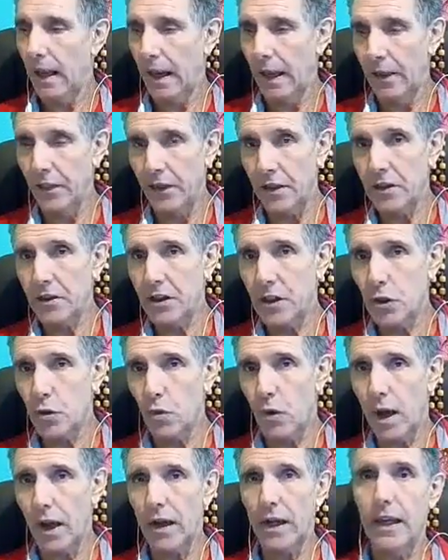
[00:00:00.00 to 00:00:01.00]
And this is
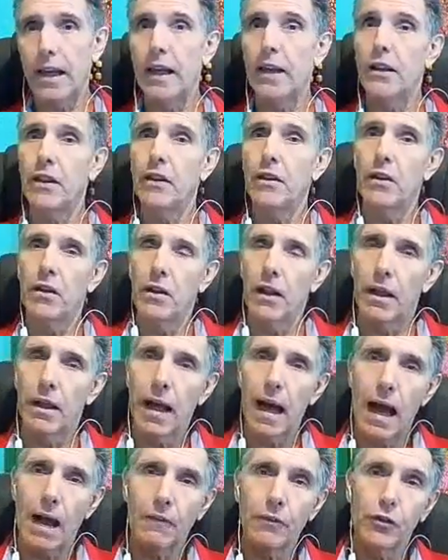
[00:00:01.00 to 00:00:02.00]
why
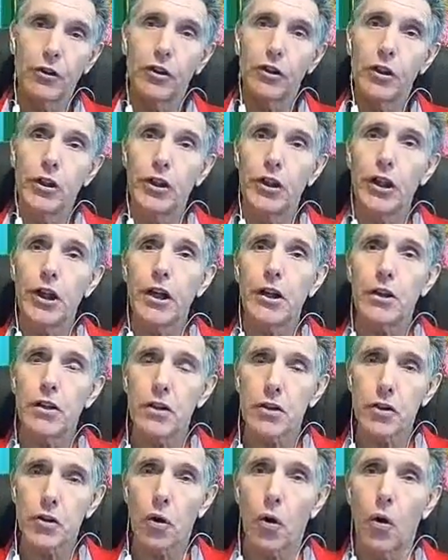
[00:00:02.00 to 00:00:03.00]
after
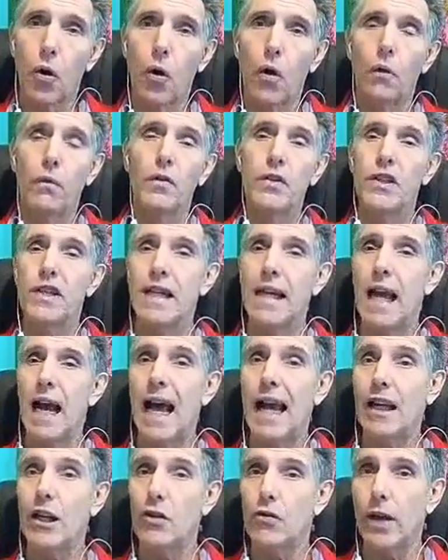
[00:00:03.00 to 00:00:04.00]
years of
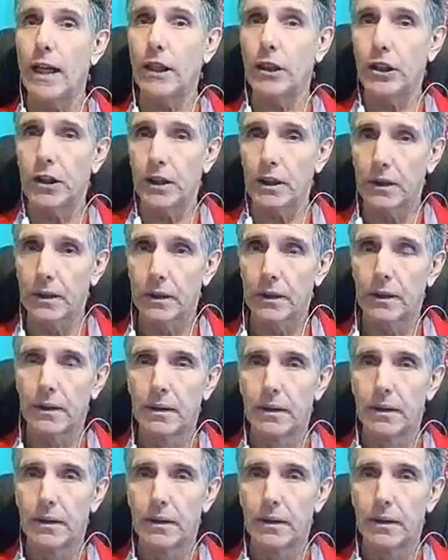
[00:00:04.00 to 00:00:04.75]
dehydration,